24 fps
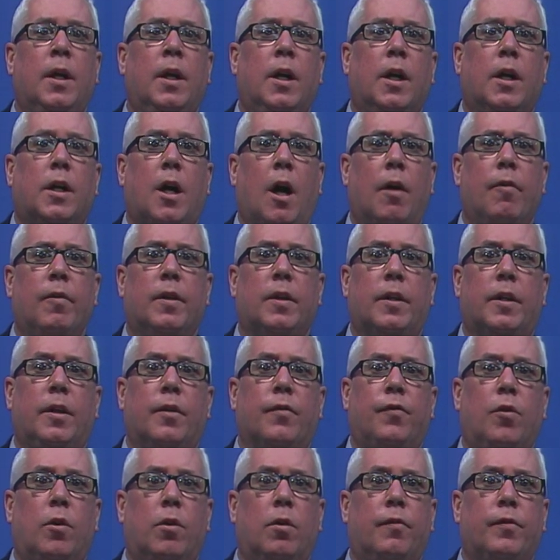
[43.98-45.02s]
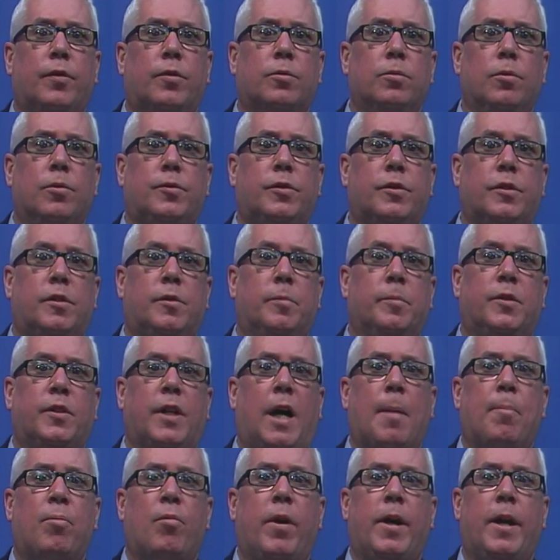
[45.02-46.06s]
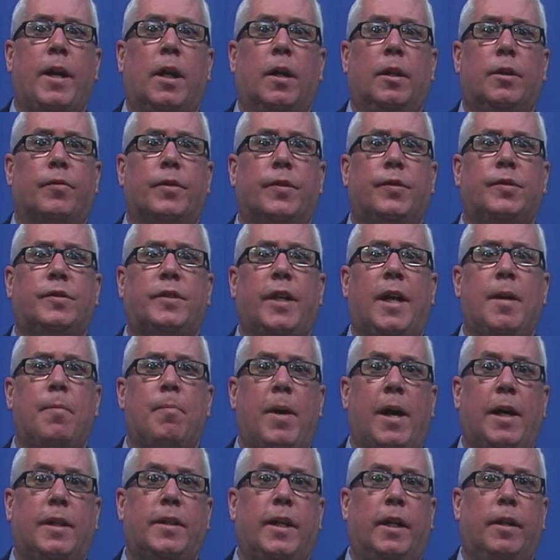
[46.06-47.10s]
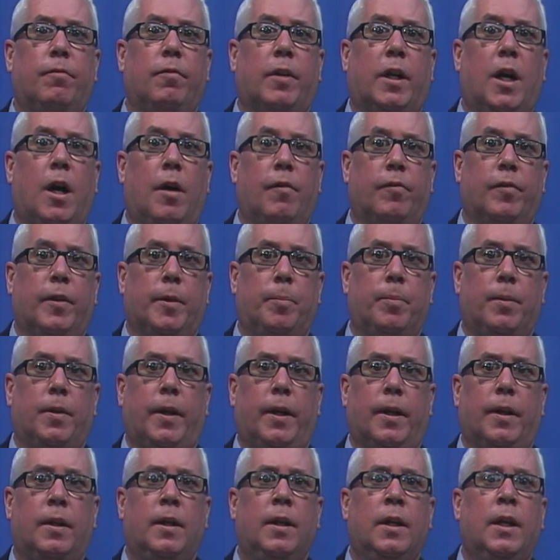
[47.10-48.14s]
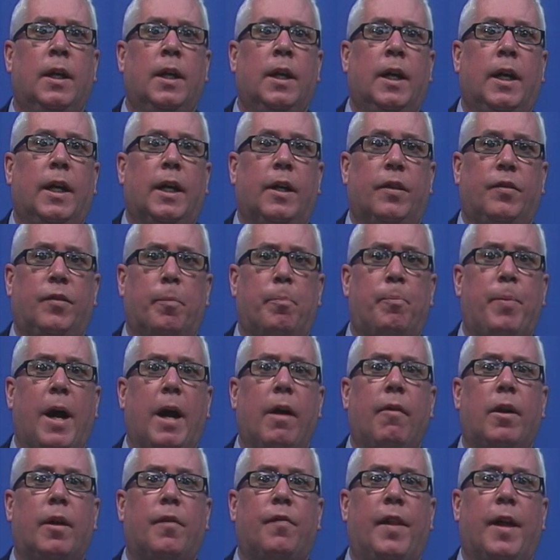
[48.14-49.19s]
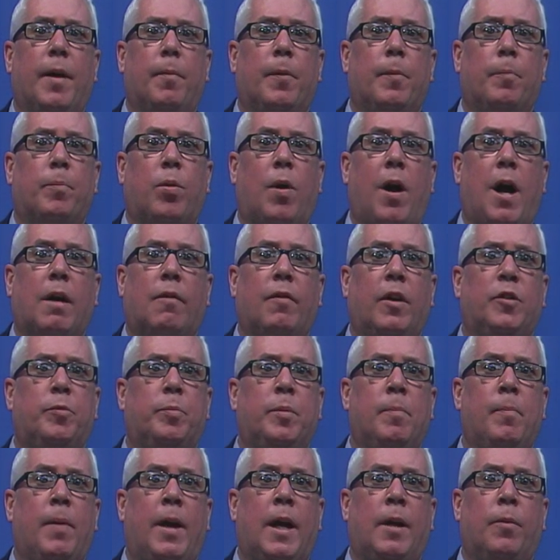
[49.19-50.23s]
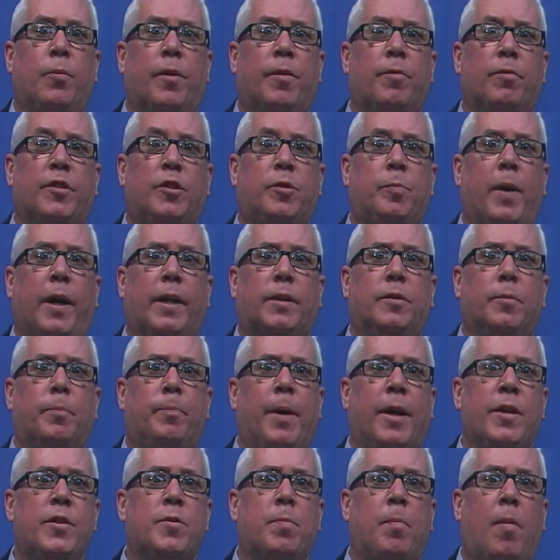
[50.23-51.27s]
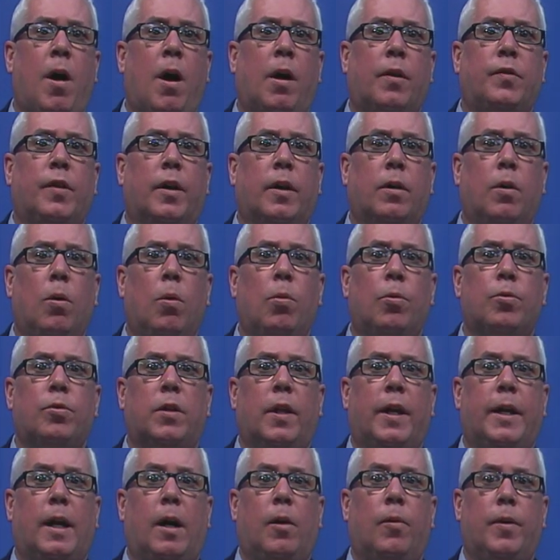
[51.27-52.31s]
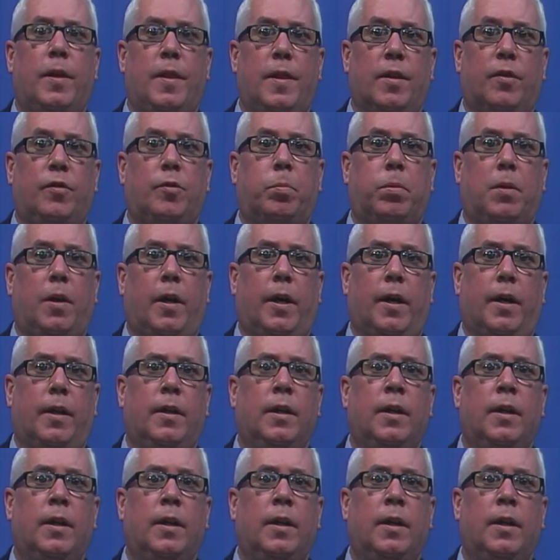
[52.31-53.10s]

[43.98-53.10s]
Currently, the Fall River school system is operating under a state mandated recovery plan. It is imperative that progress be made with respect to benchmarks and goals laid out in this plan.